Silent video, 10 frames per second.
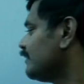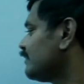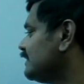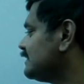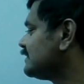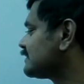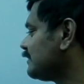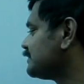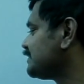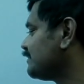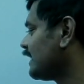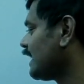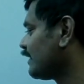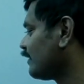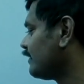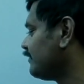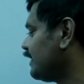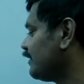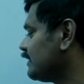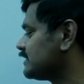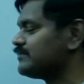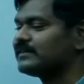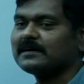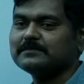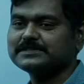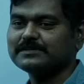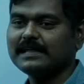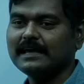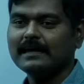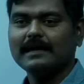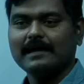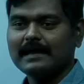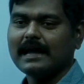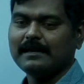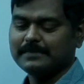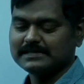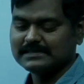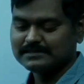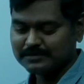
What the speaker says: So this comes to the audio and video. Next one comes to the animation.